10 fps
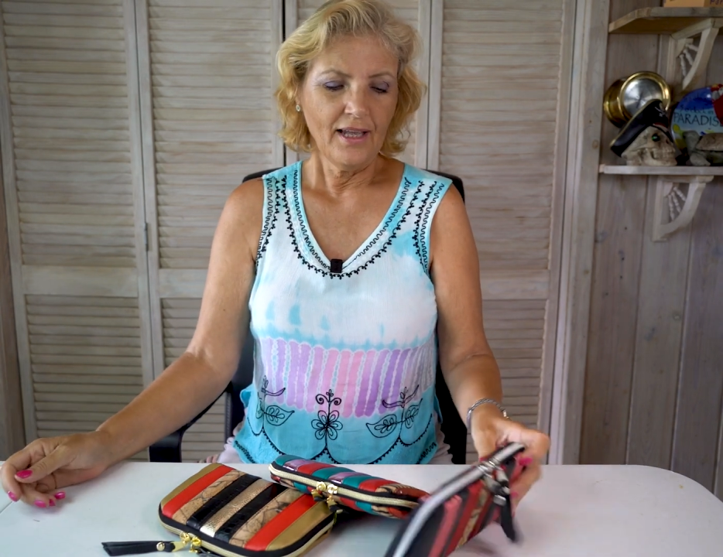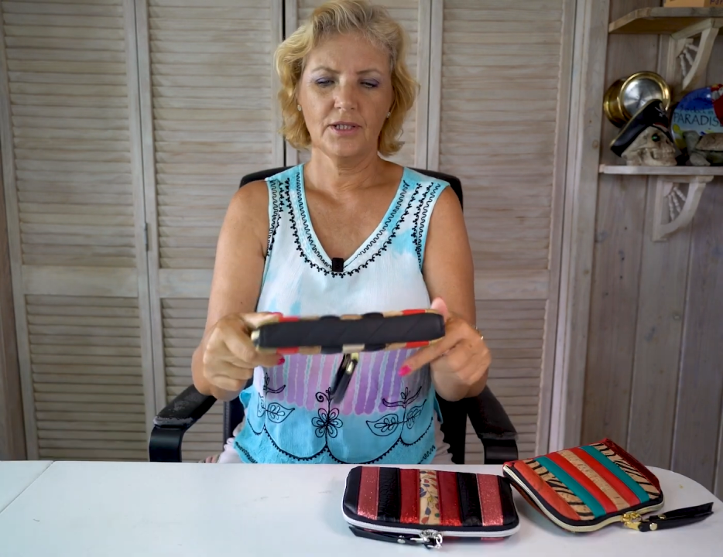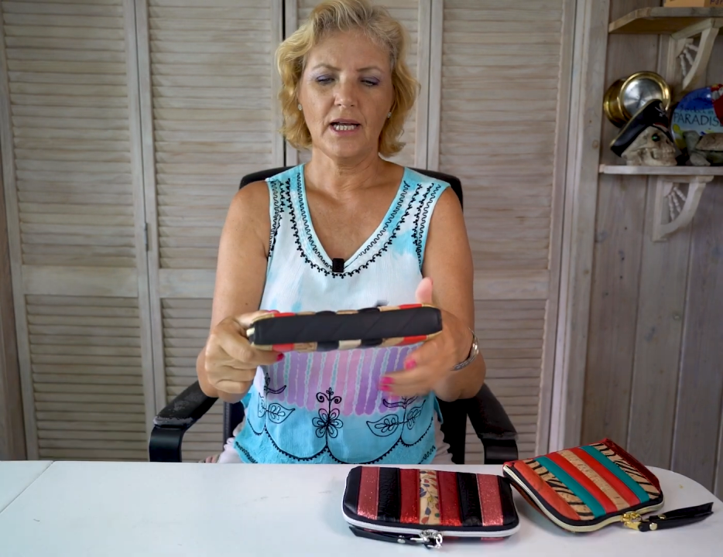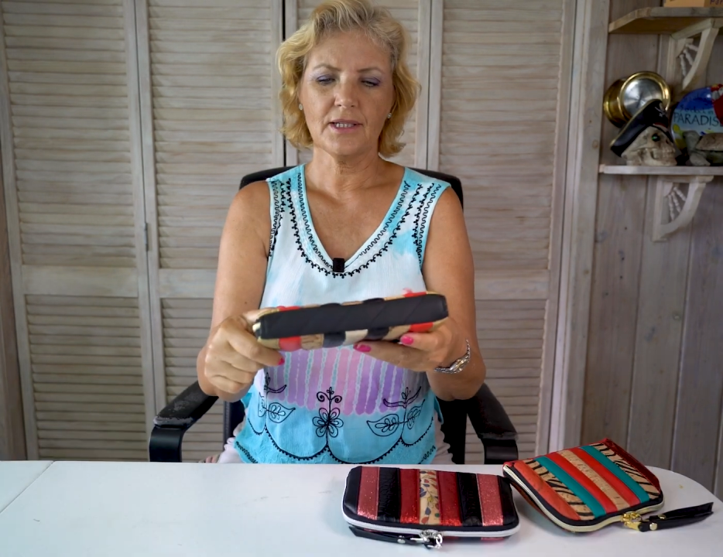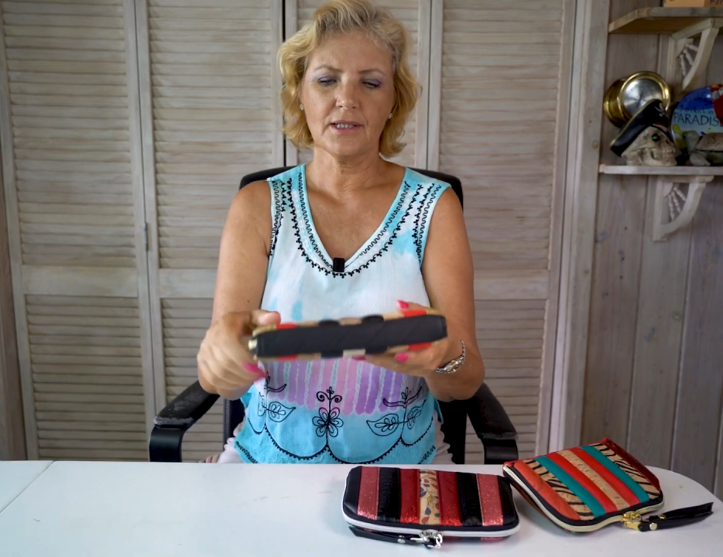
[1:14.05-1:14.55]

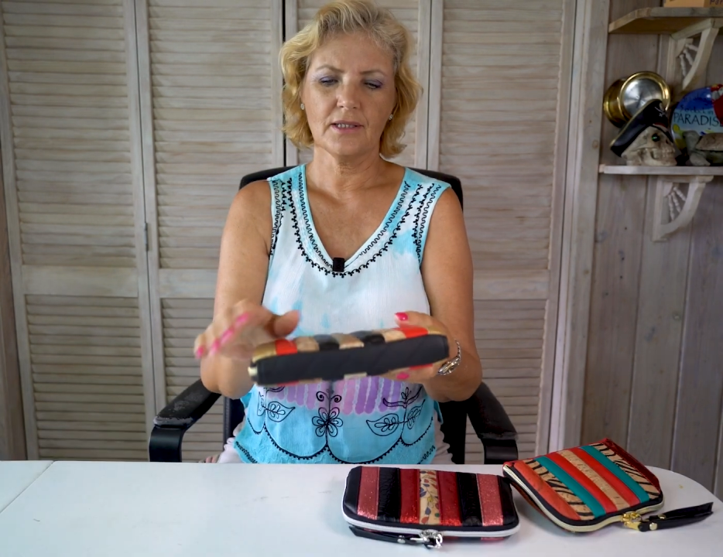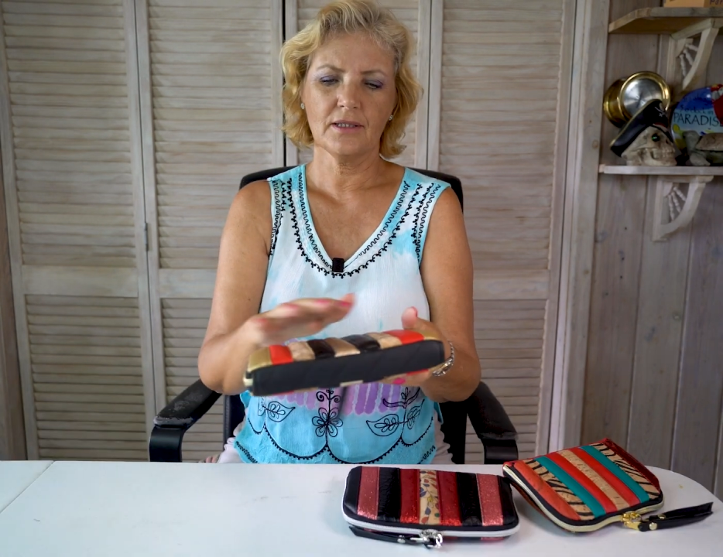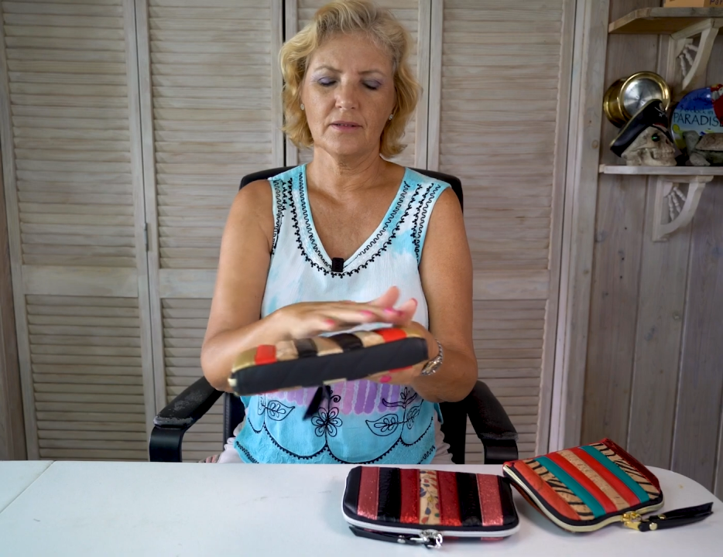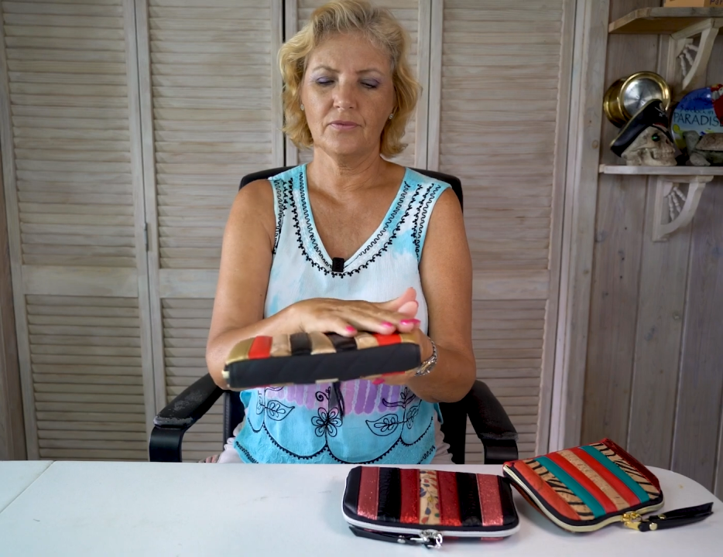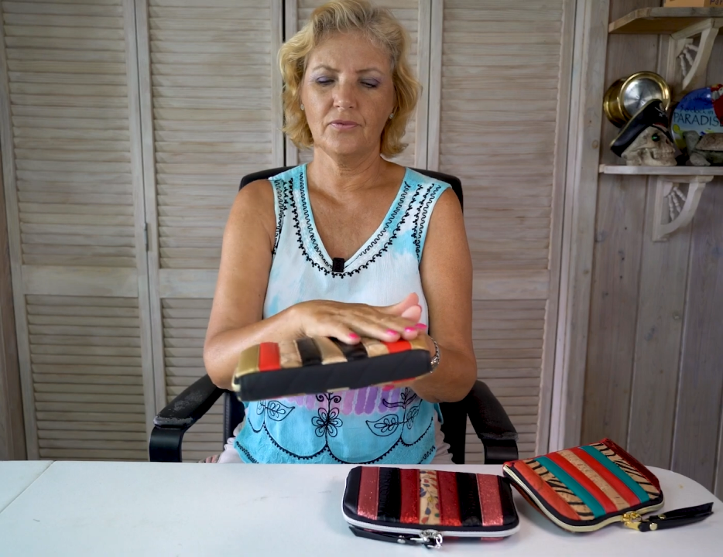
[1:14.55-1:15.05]
It has
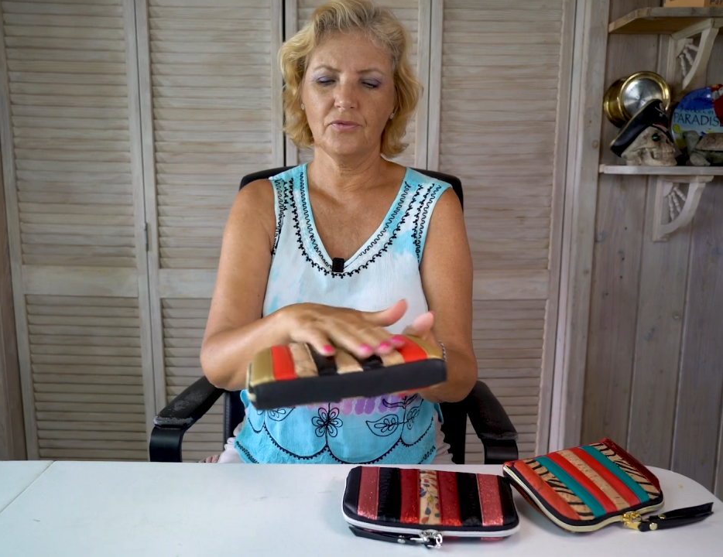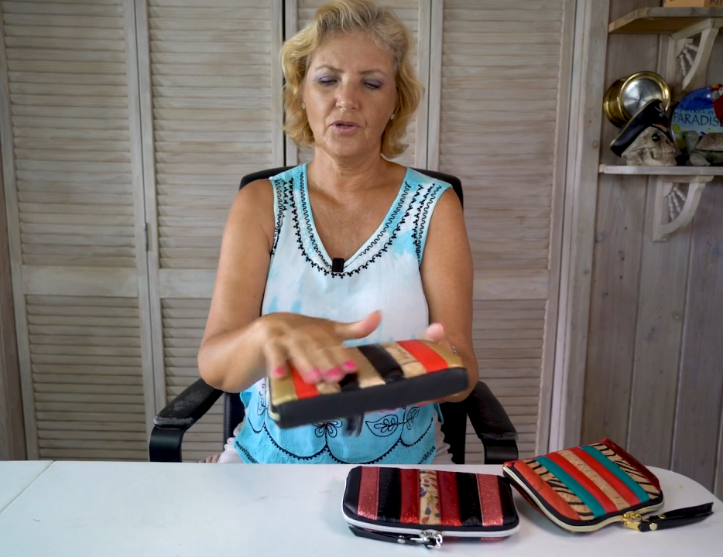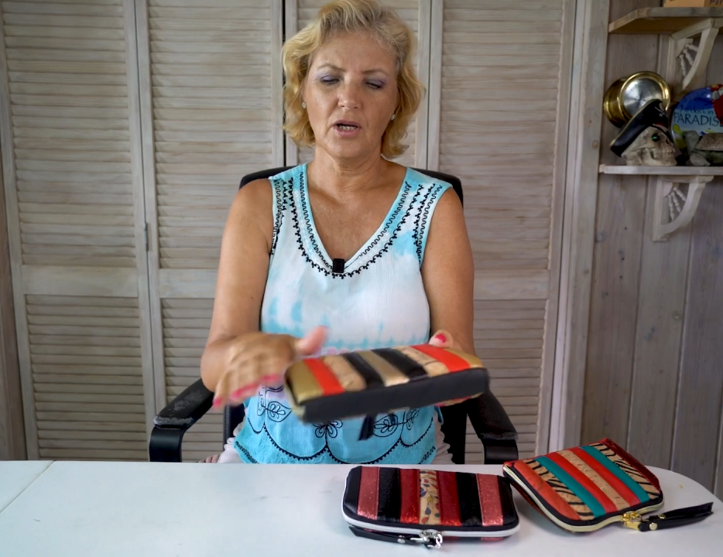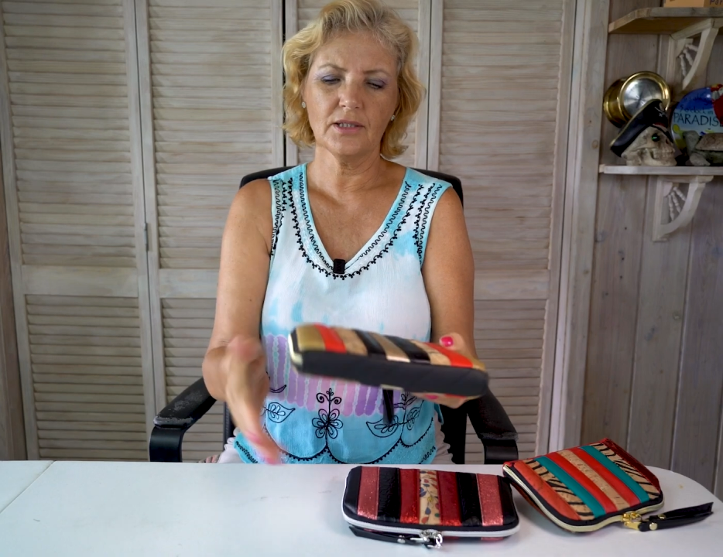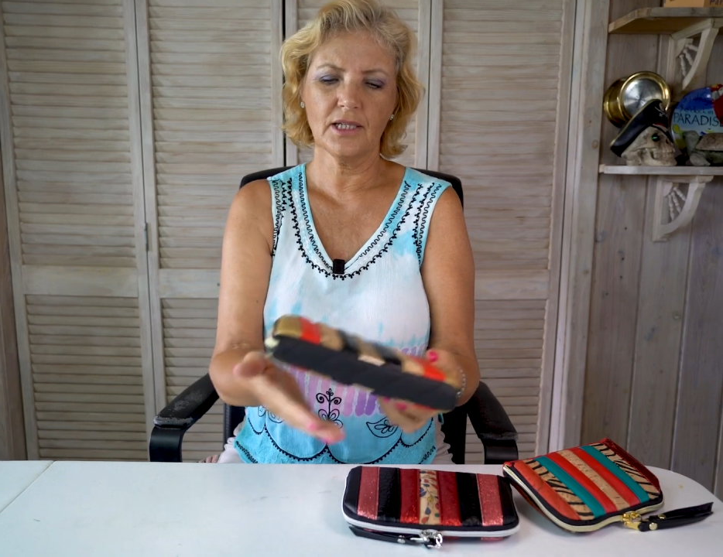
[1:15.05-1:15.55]
a
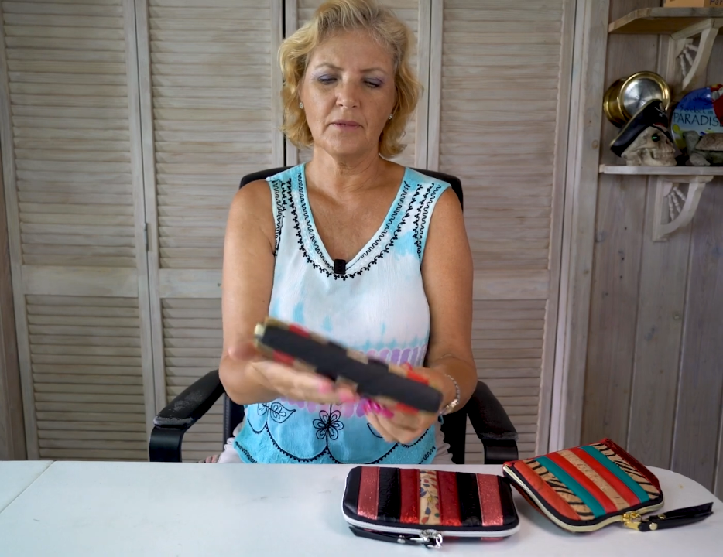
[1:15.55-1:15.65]
front